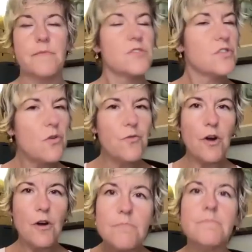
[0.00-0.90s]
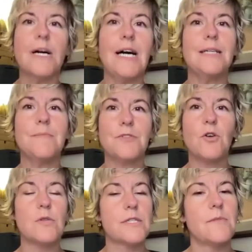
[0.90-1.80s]
So far, I am
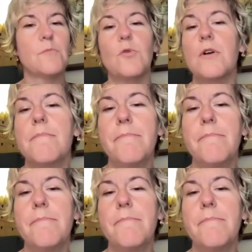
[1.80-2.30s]
totally on board.